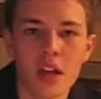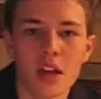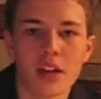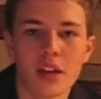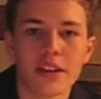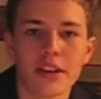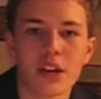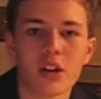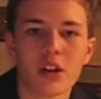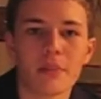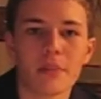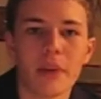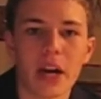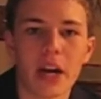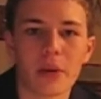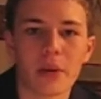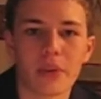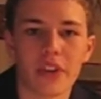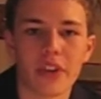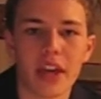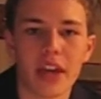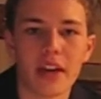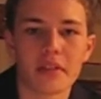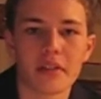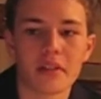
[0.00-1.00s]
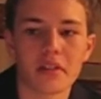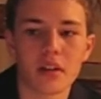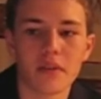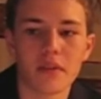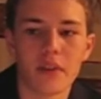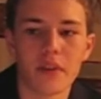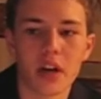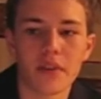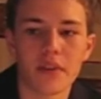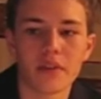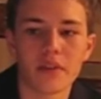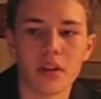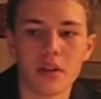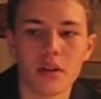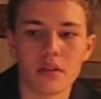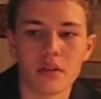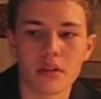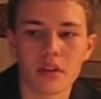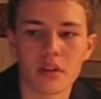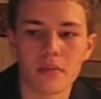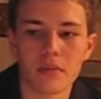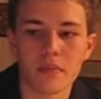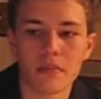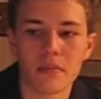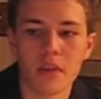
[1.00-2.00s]
Now we're back with KSL 5
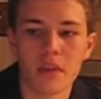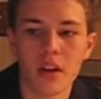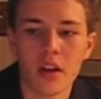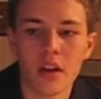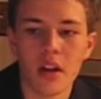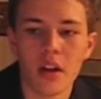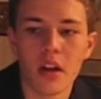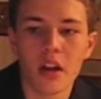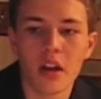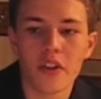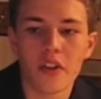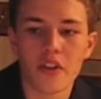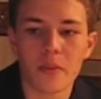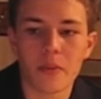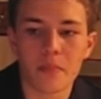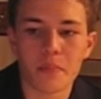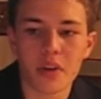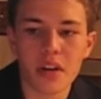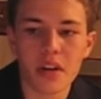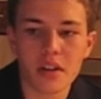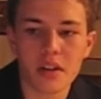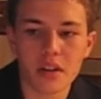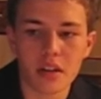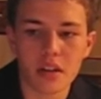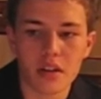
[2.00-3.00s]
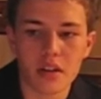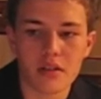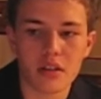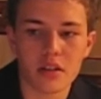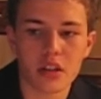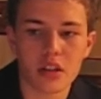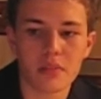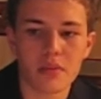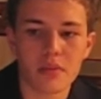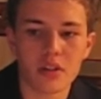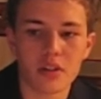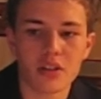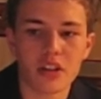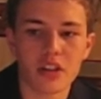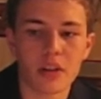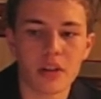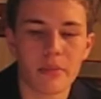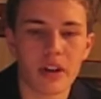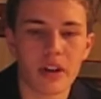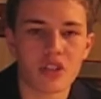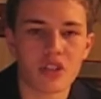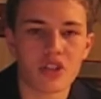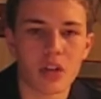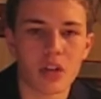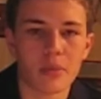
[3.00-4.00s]
News. The president has just been shot
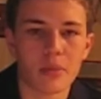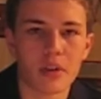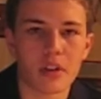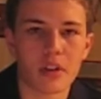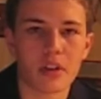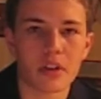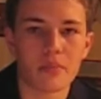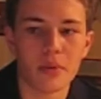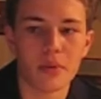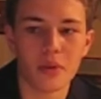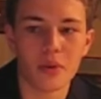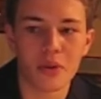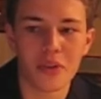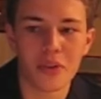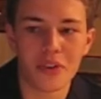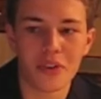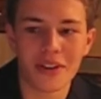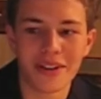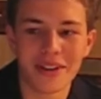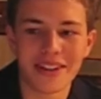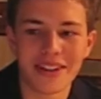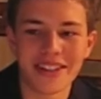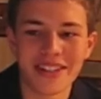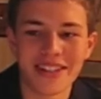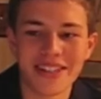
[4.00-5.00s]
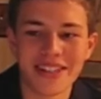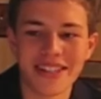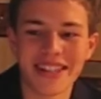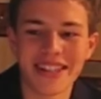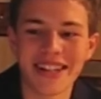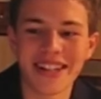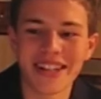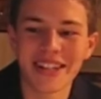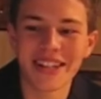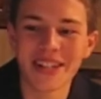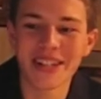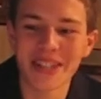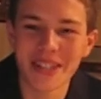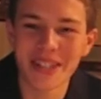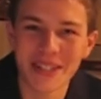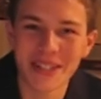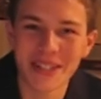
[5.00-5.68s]
by John Wilkes Booth. Shut up.